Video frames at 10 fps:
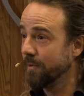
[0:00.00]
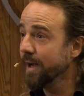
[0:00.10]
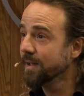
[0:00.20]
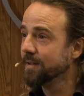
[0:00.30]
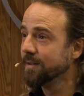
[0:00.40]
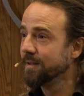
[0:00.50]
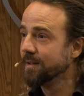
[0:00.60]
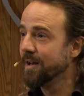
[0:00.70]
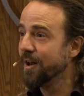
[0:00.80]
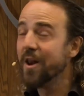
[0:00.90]
right?
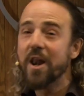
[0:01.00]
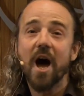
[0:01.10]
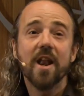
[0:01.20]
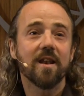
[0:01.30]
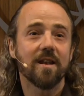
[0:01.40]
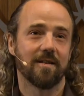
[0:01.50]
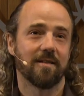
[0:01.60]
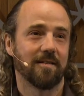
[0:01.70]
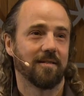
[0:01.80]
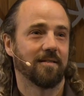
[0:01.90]
None.
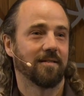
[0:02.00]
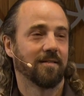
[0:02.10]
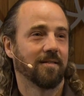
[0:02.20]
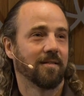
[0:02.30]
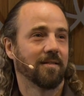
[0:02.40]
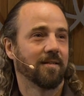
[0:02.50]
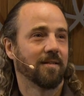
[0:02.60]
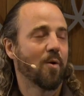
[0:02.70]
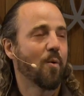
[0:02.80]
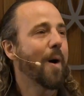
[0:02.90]

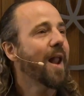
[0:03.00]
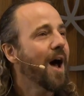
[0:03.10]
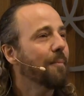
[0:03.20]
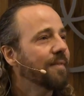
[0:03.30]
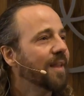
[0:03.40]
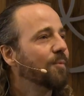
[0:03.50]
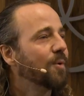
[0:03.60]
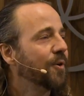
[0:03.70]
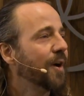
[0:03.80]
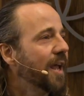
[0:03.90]
What happened that
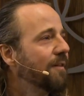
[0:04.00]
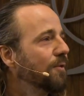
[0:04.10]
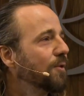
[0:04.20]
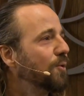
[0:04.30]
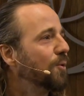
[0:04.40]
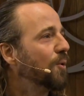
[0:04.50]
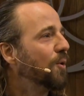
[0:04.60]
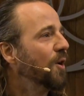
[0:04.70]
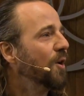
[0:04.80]
we were able to